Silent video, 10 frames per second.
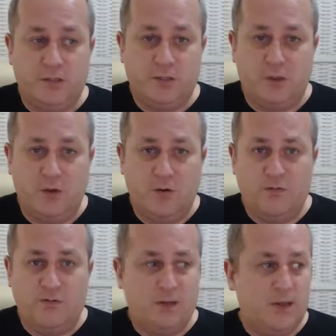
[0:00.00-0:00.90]
So
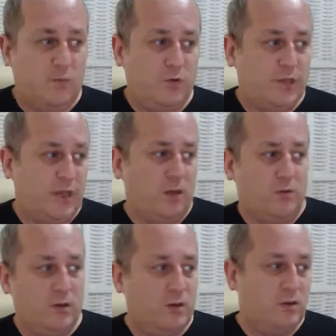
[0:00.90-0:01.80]
for example, say there
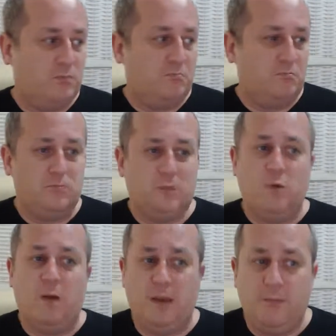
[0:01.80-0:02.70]
was
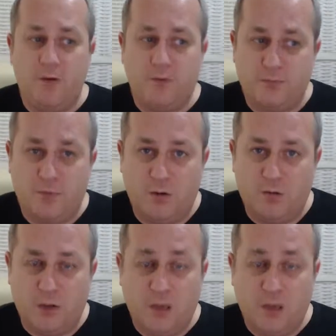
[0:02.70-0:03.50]
20 mirrors broke,